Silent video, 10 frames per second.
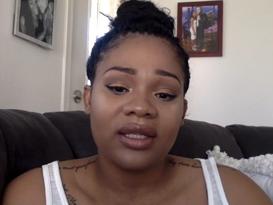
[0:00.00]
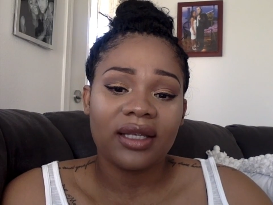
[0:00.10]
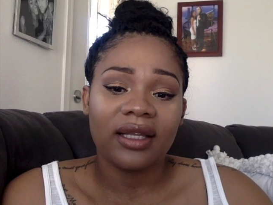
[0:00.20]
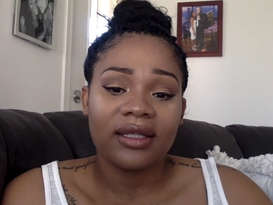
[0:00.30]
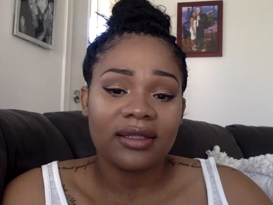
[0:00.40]
He's
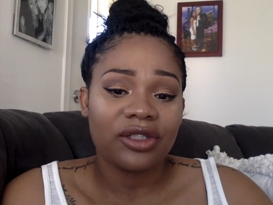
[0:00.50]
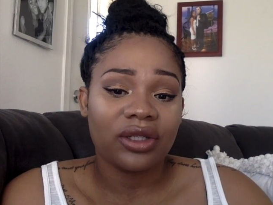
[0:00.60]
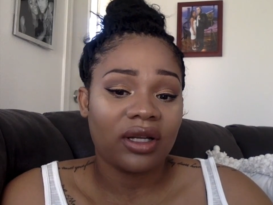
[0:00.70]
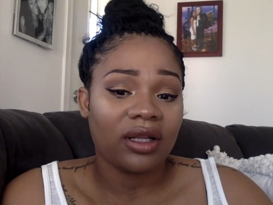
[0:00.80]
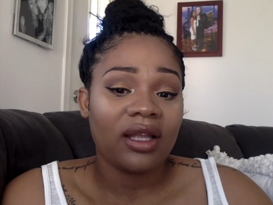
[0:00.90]
like, listen,
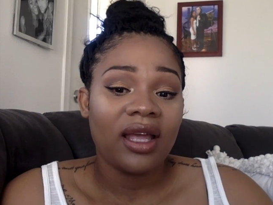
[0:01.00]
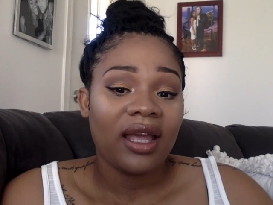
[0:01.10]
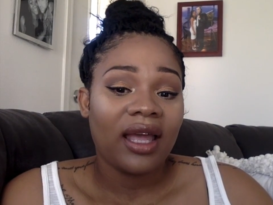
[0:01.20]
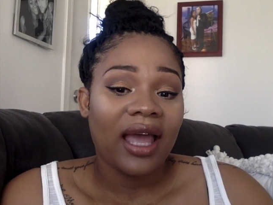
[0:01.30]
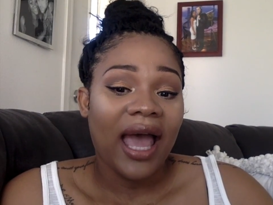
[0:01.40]
Janelle,
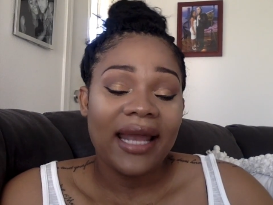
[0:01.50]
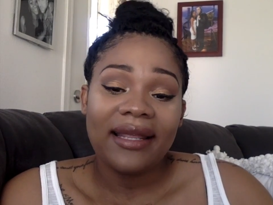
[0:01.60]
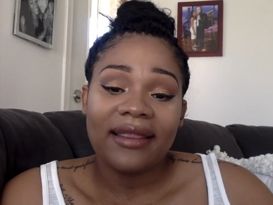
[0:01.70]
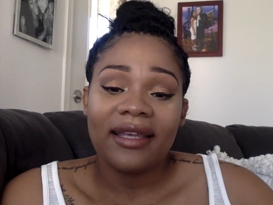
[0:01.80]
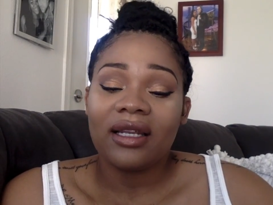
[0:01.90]
I
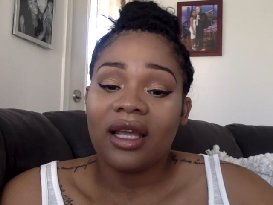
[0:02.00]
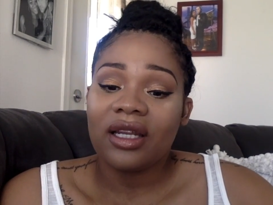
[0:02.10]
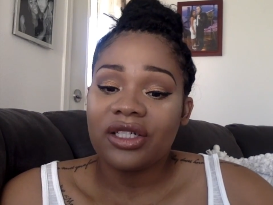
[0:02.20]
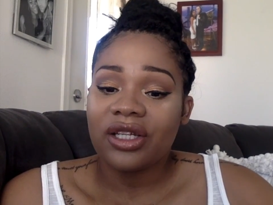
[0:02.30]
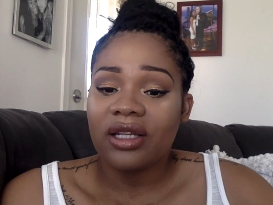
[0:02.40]
didn't think that
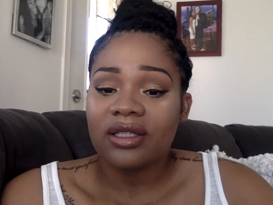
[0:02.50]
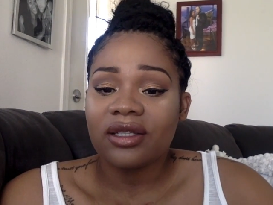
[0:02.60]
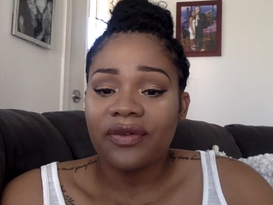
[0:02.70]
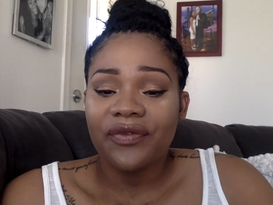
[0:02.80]
the chances of